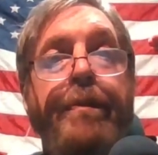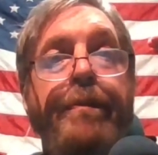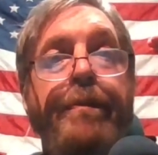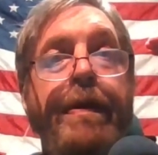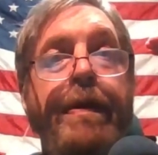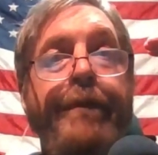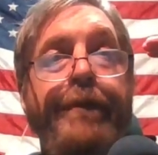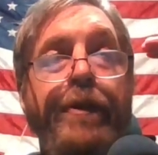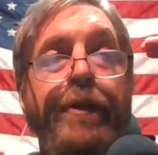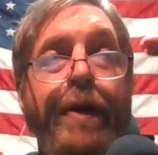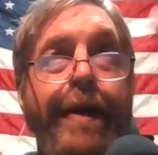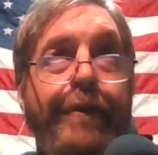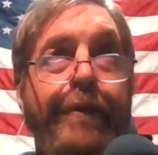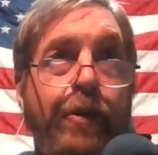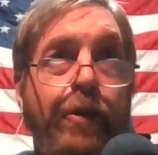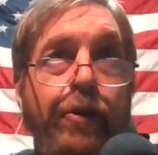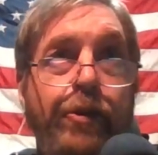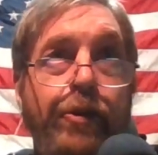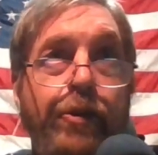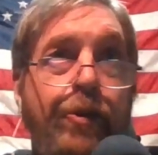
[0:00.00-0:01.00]
If you have a
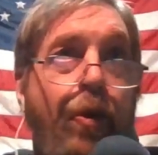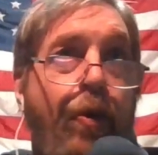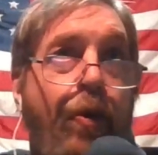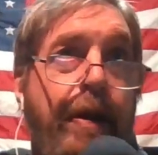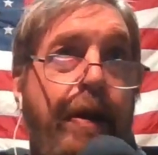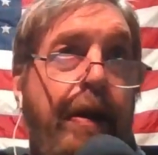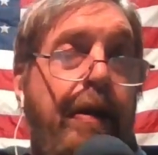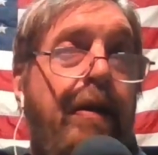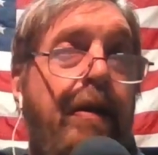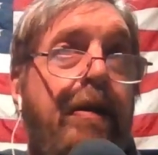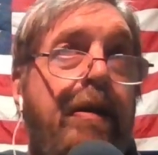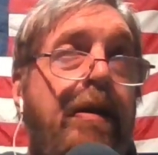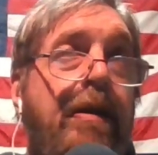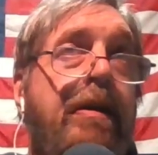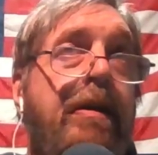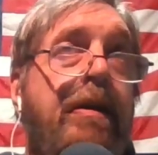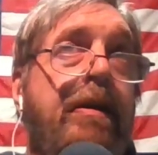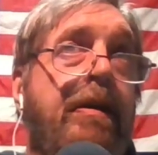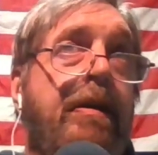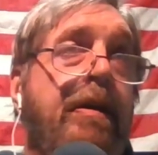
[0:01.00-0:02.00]
2-story
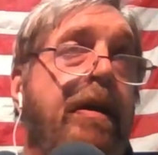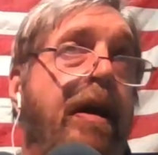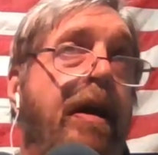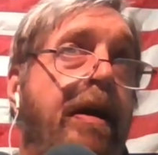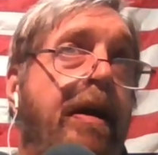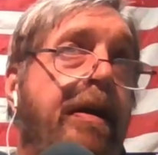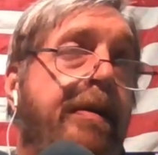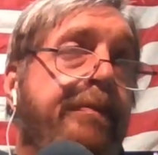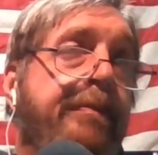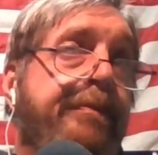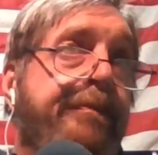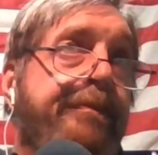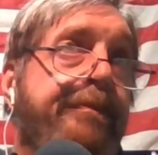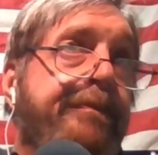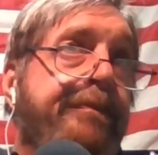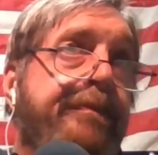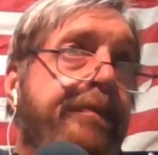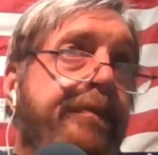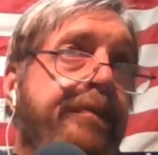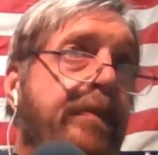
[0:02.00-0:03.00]

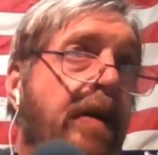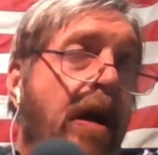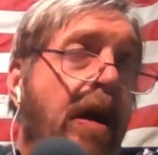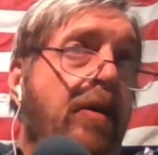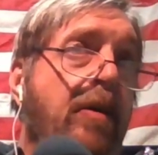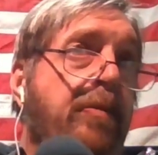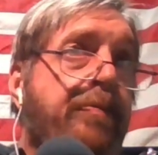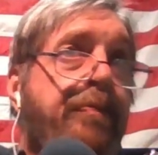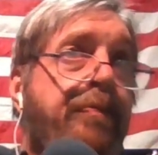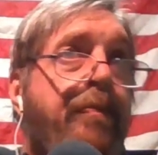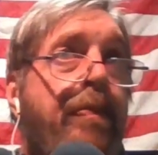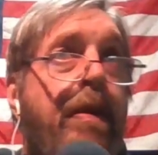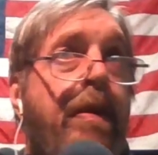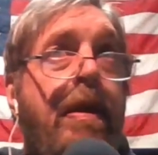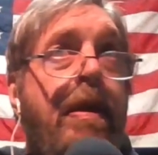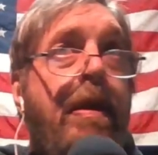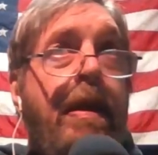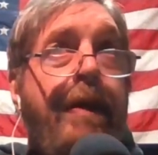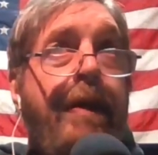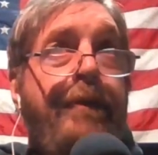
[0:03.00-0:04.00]
home,
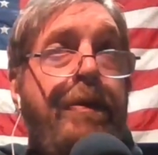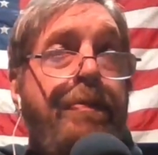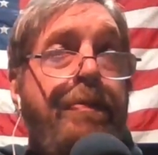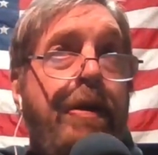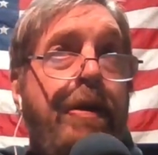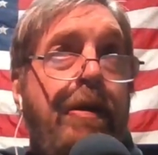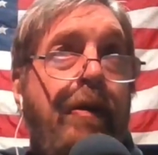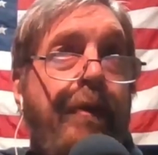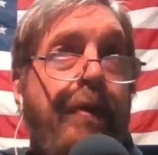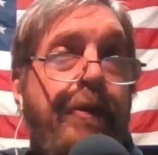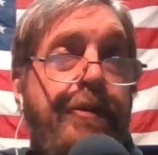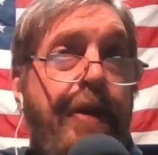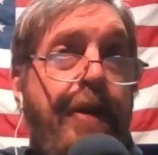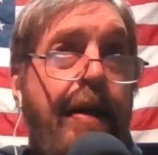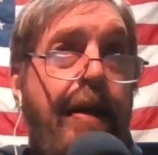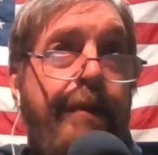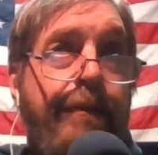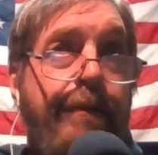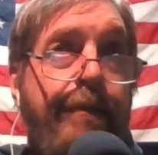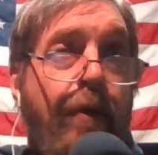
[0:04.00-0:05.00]
if you put it on the
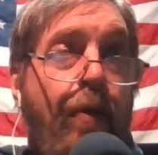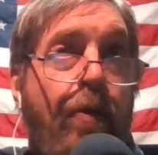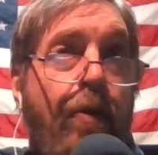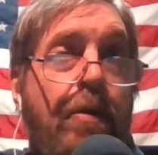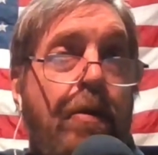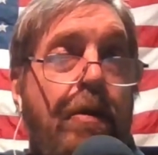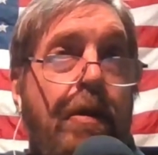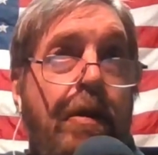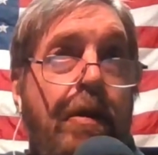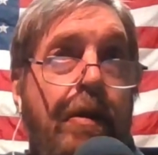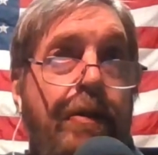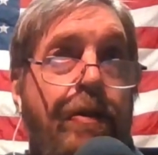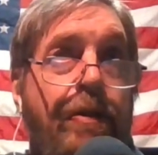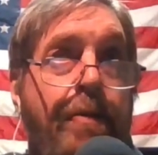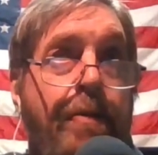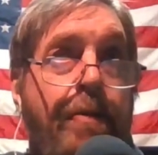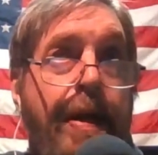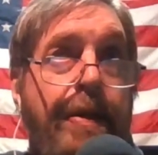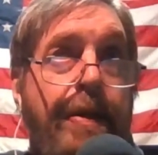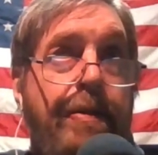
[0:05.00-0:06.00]
second floor, you'll
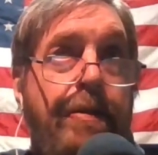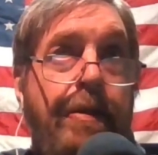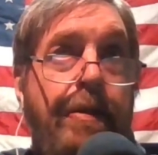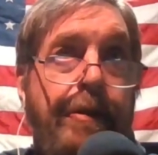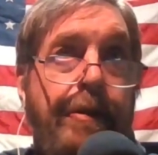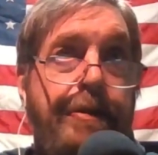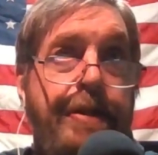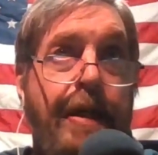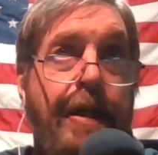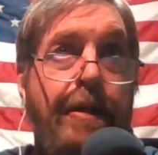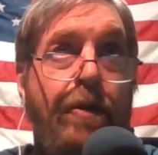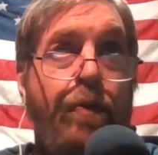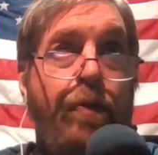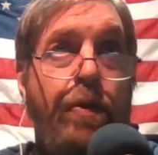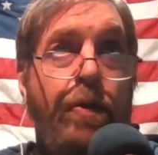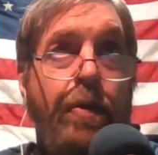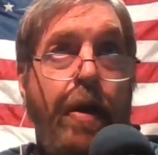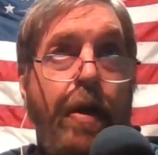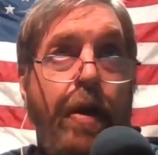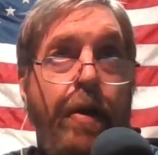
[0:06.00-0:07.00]
make the signal
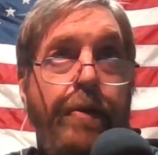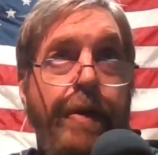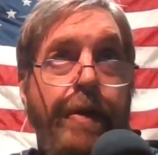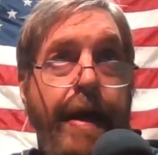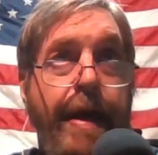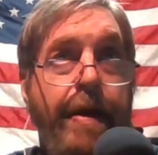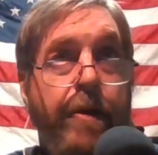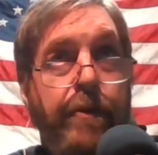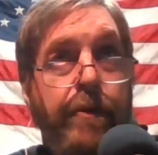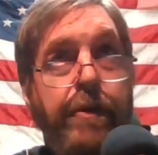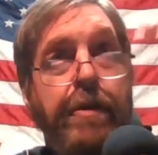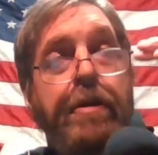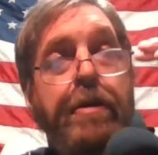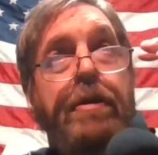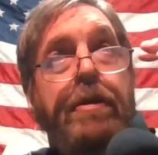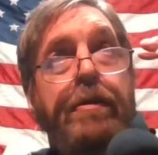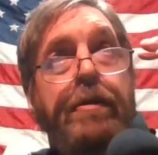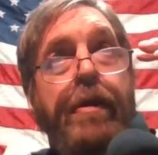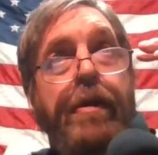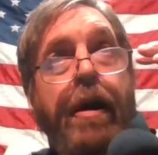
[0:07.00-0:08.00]
will go down
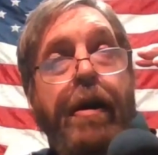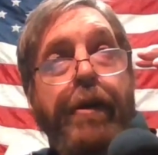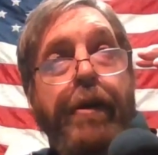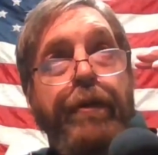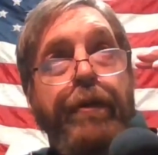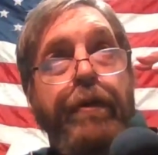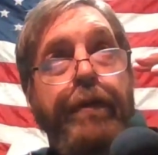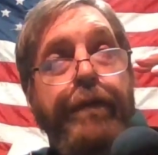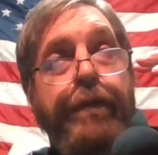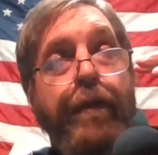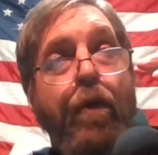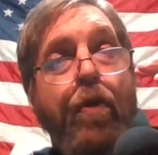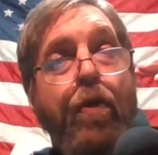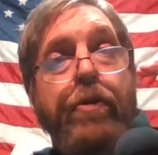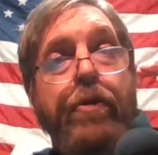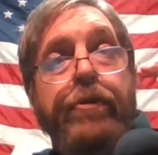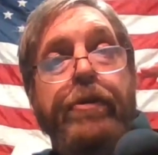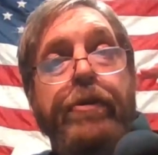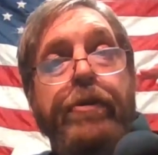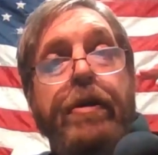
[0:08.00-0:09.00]
through the
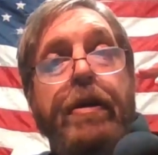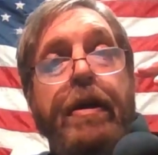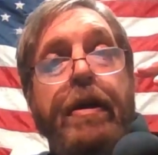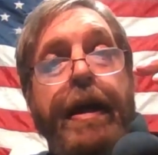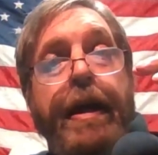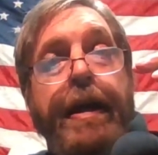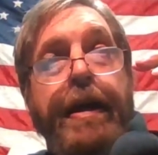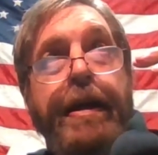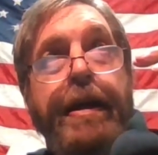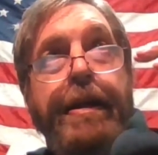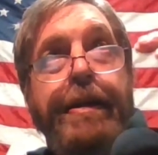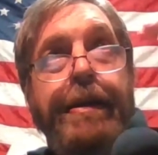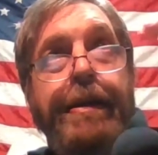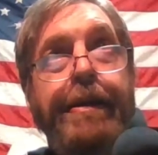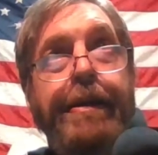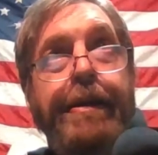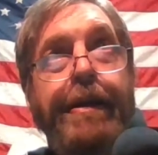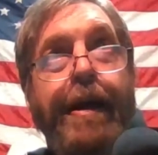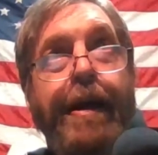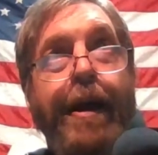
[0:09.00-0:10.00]
floors,
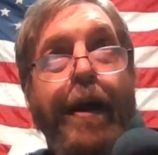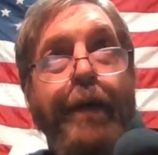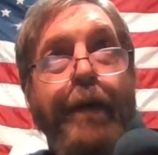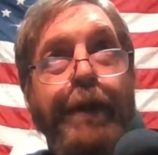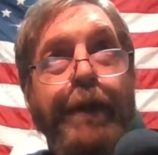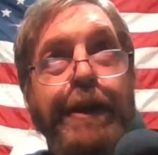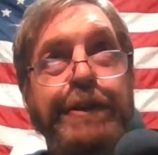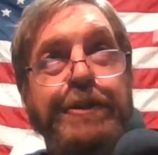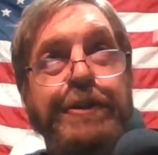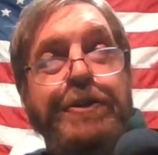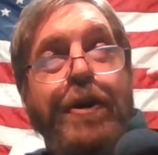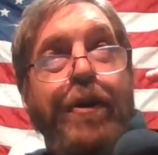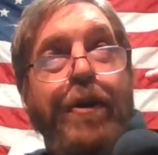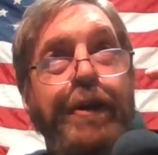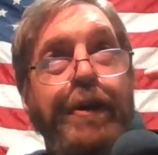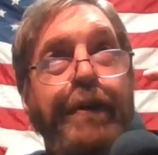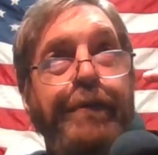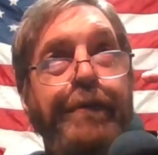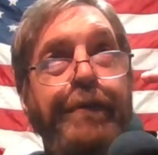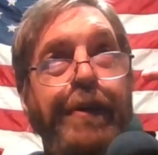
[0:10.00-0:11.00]
and hopefully it's strong
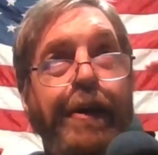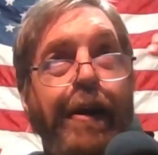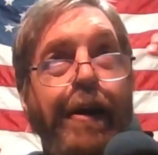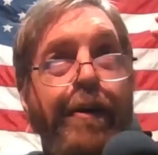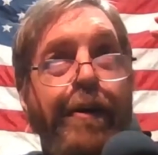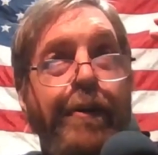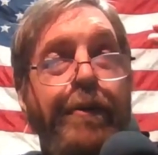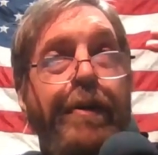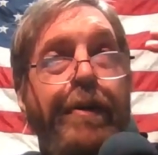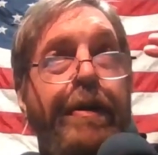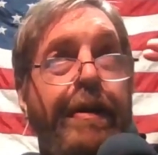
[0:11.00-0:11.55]
enough to go